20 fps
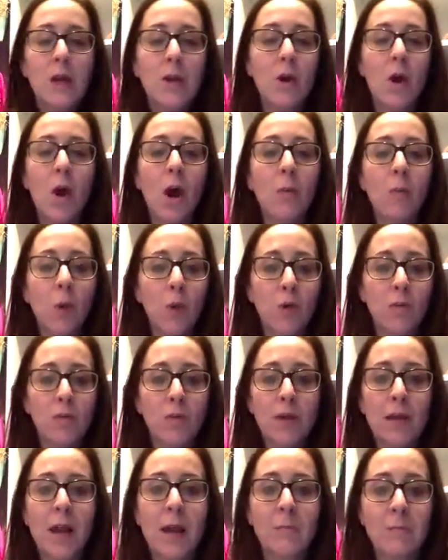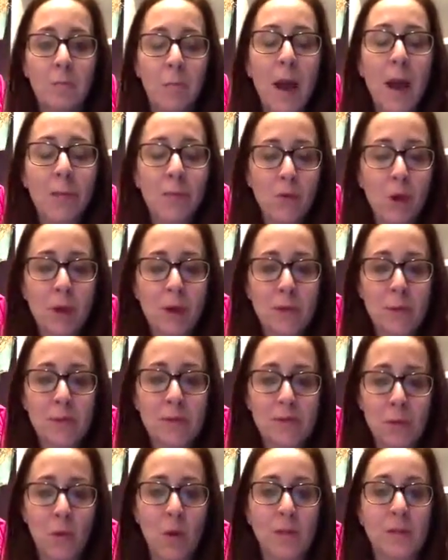No, I'm over it. I brought it up
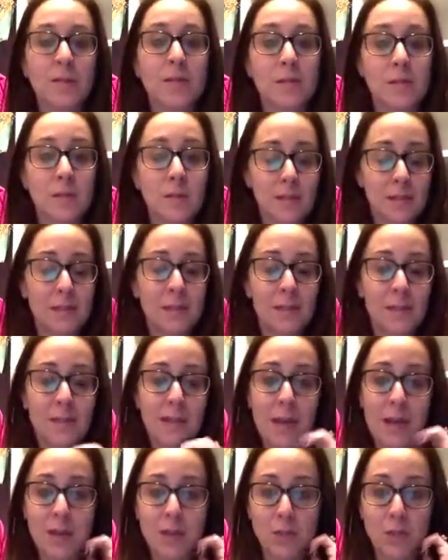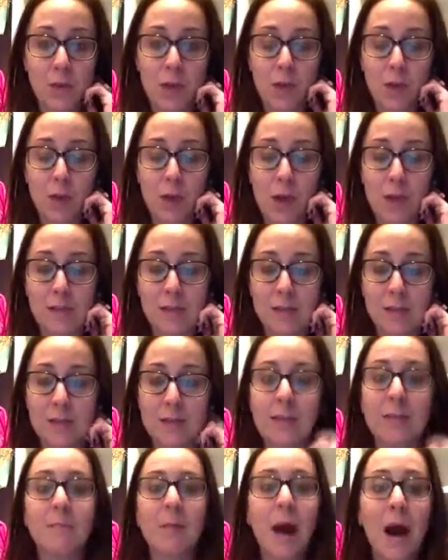because I wanted to discuss it tonight so that you guys could
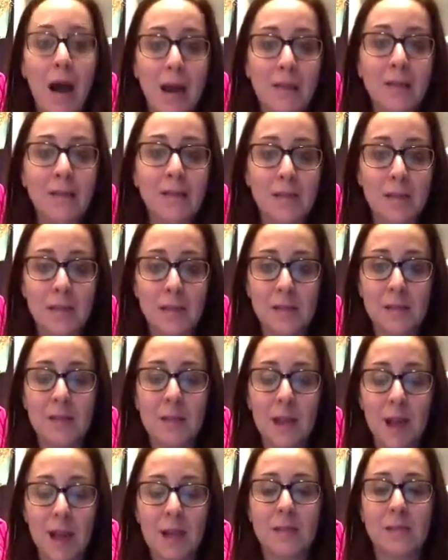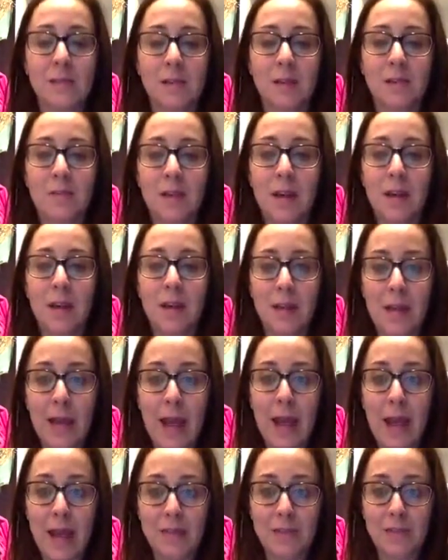see behind the scenes the kind of stuff that
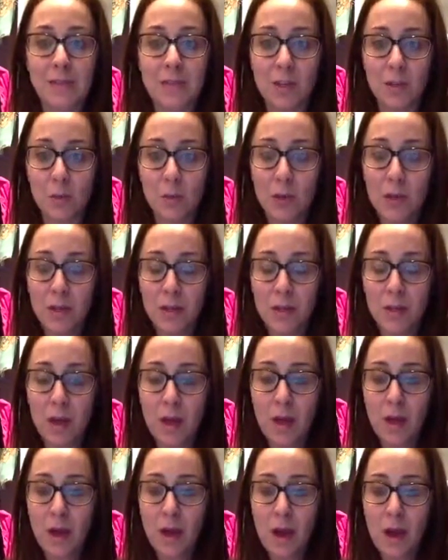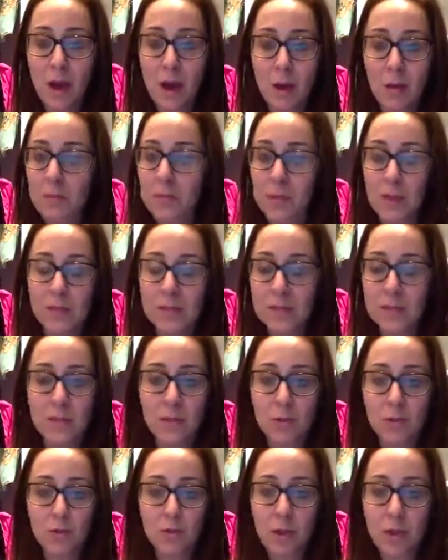I have to deal with, because
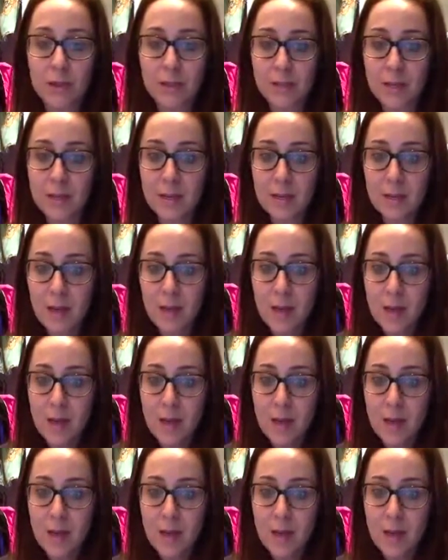it's crazy.